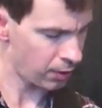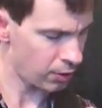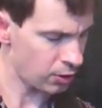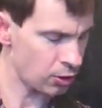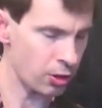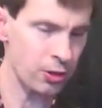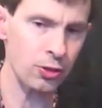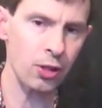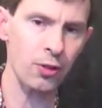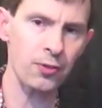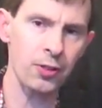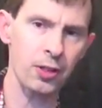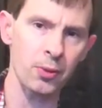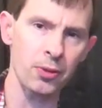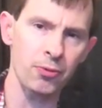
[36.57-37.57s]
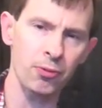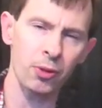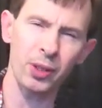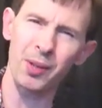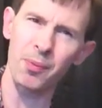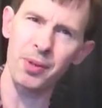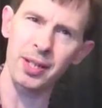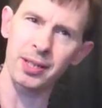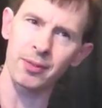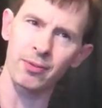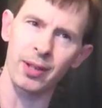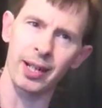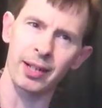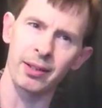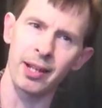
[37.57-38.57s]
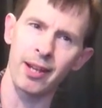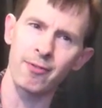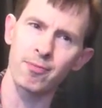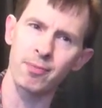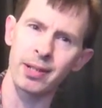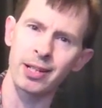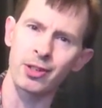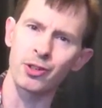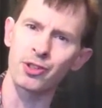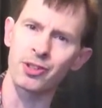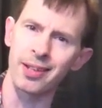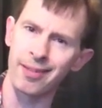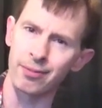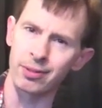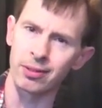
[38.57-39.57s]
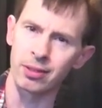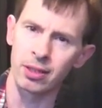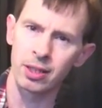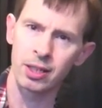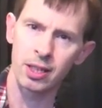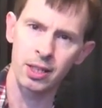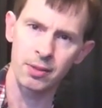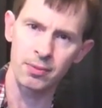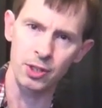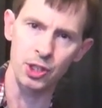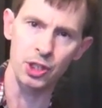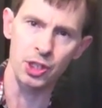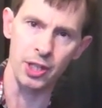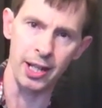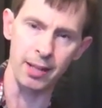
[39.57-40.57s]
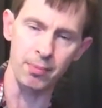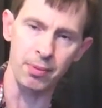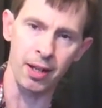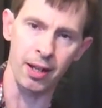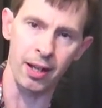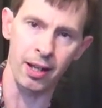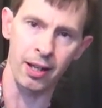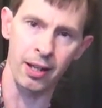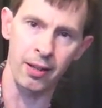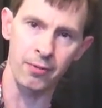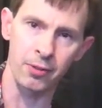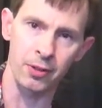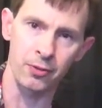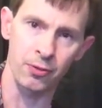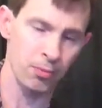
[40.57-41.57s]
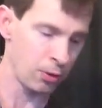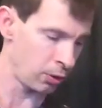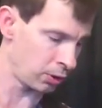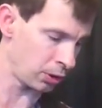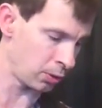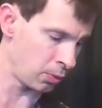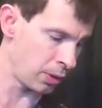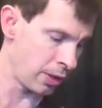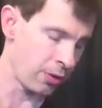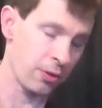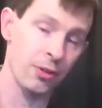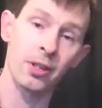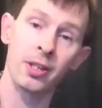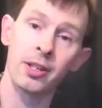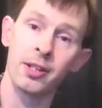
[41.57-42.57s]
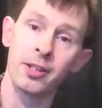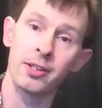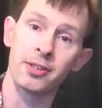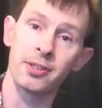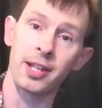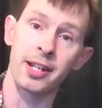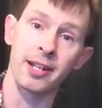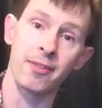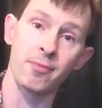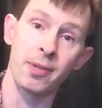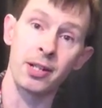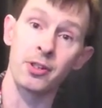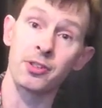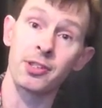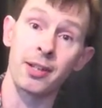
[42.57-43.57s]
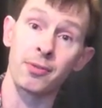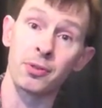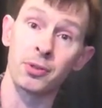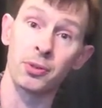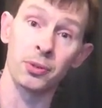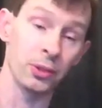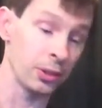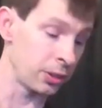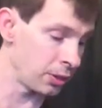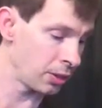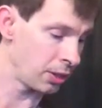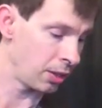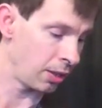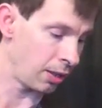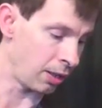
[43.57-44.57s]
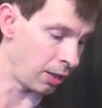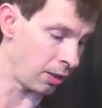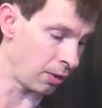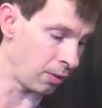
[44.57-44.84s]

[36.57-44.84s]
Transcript: starts off here with really I'm thinking of like an F major 7 shape. Uh, if you're familiar with, say, an F major 7 chord, um,